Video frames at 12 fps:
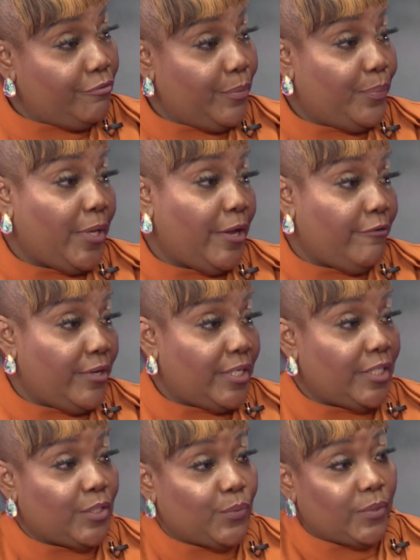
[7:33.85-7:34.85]
repairing
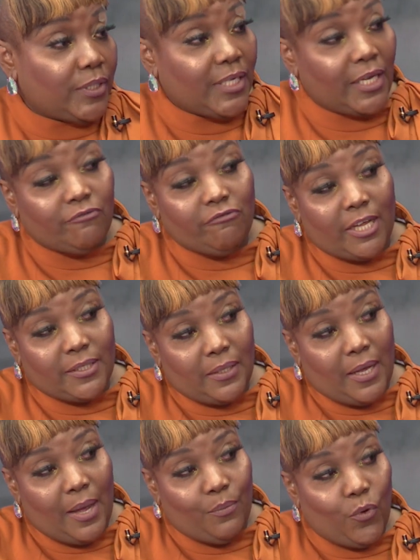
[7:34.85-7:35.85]
these roads that
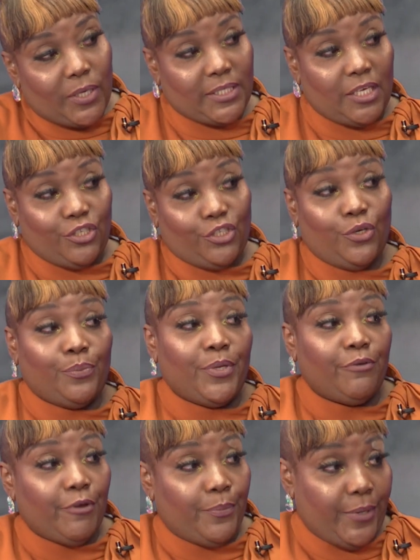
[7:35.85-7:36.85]
WASA should be
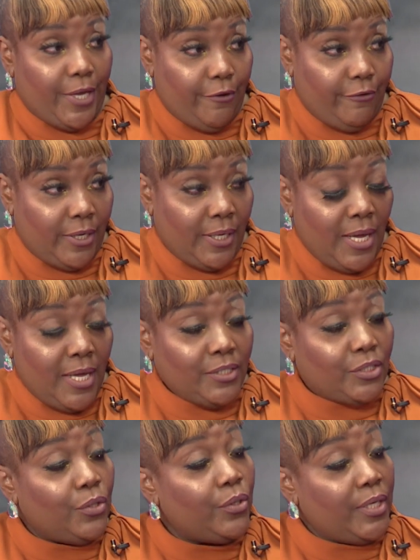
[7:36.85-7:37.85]
repairing. Yeah.
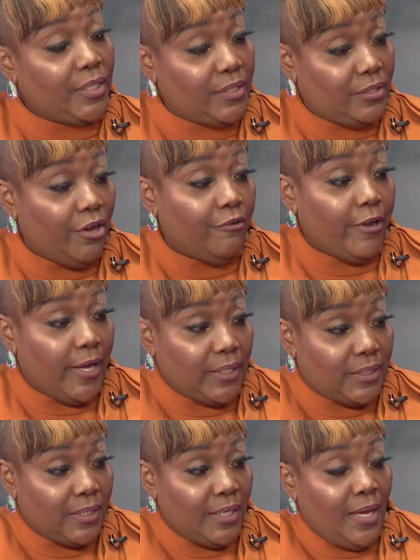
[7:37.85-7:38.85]
So he's
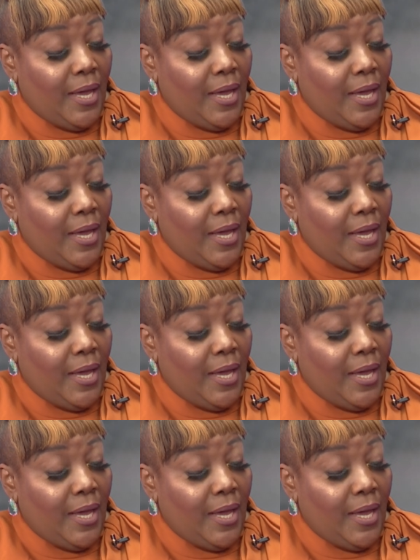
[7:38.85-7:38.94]
correct.